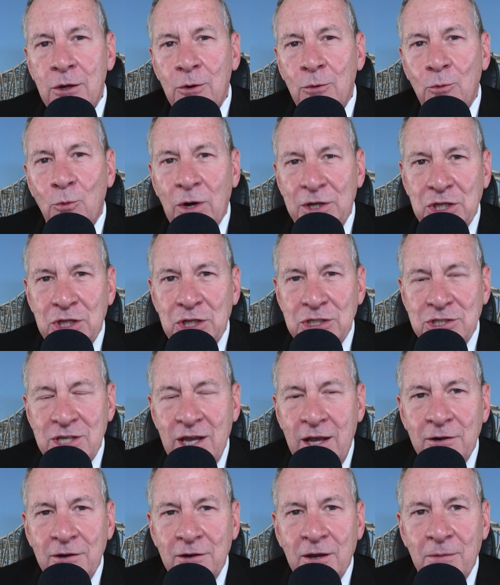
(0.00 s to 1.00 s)
what the
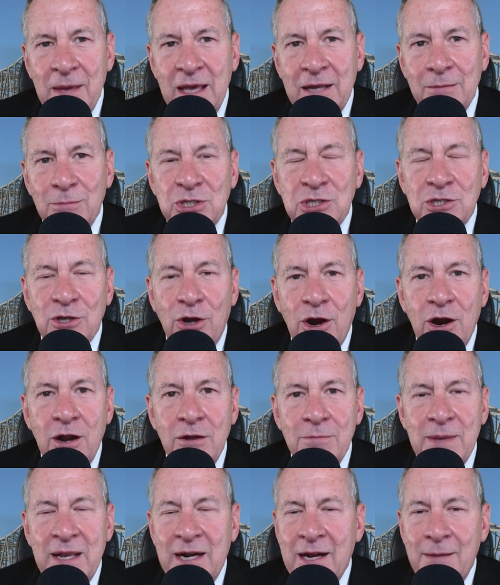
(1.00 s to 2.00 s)
Ten Commandments
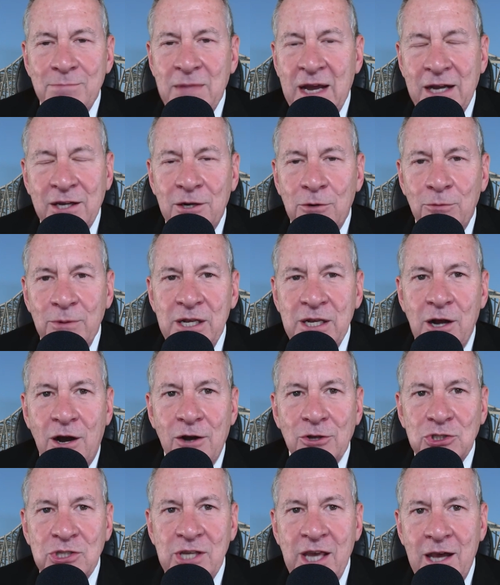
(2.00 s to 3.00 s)
are, and I'm not going to read
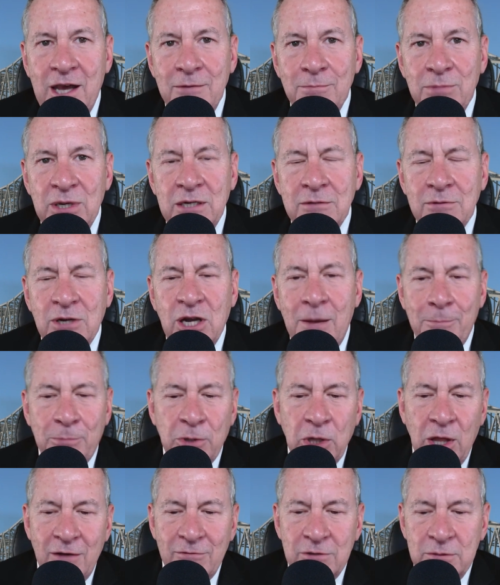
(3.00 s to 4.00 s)
all 10, but a
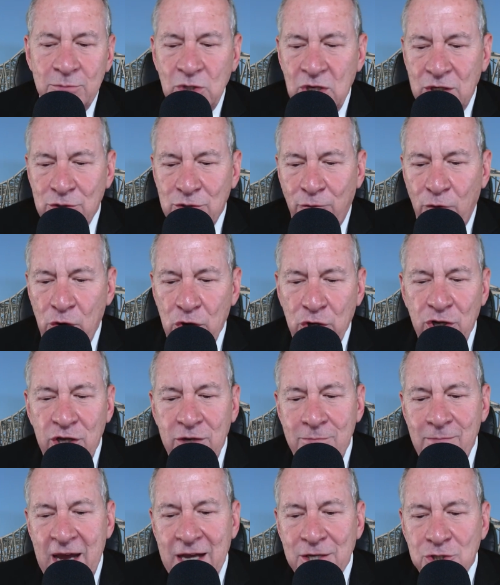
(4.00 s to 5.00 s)
couple of them, just for
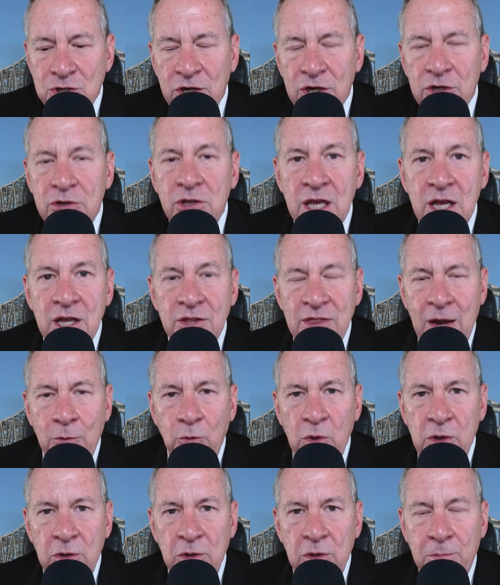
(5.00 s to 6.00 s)
good measure, that
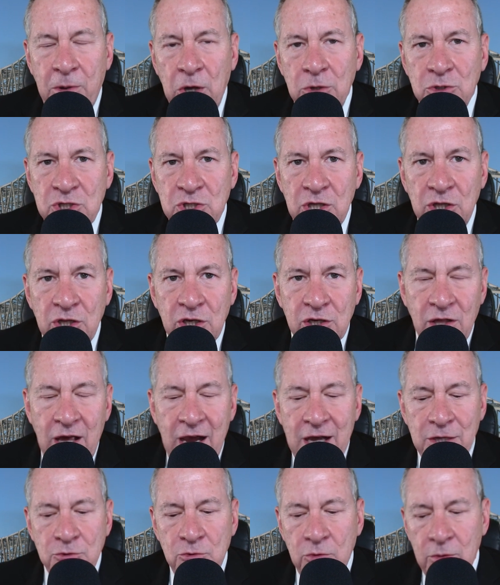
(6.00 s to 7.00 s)
we would post in the
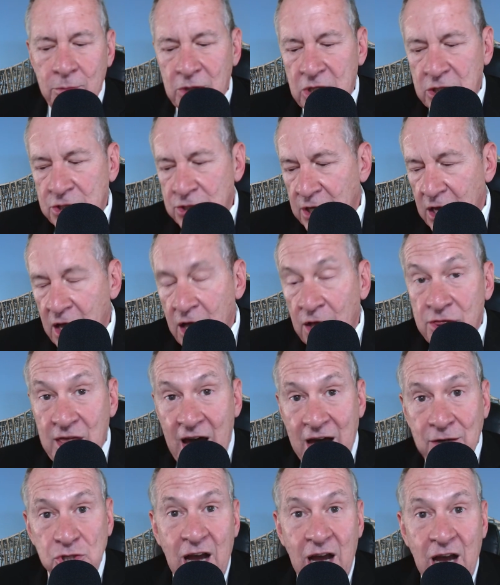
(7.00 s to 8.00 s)
classroom is,
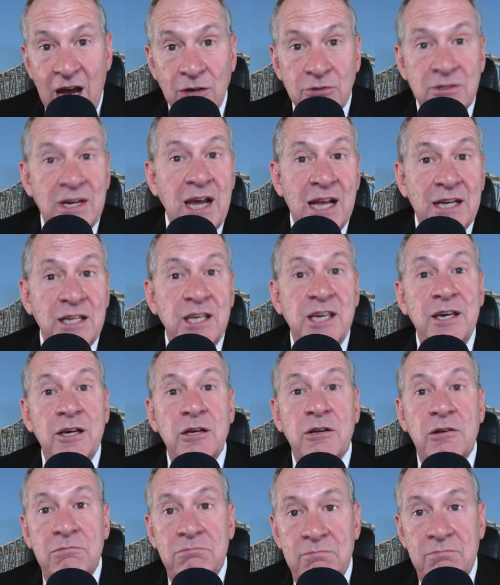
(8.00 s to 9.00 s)
thou shalt not
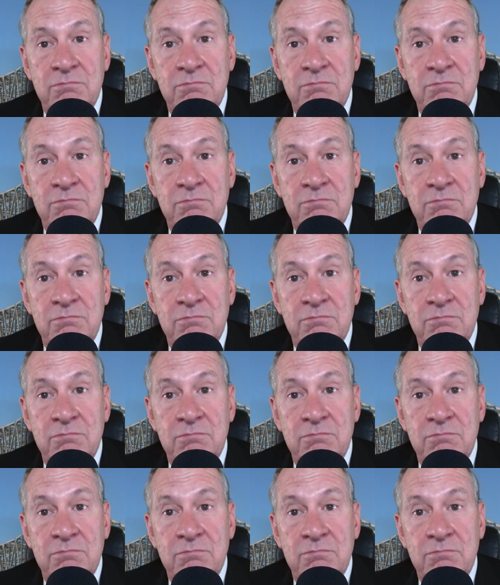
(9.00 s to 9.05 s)
kill.